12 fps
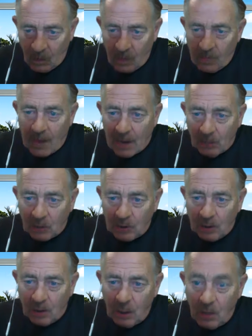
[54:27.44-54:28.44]
That was
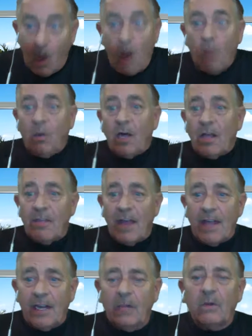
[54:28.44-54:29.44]
good. Well,
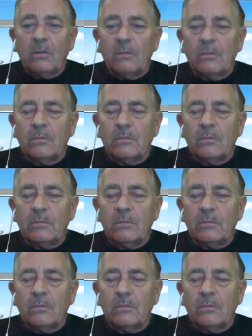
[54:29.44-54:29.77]
thank you.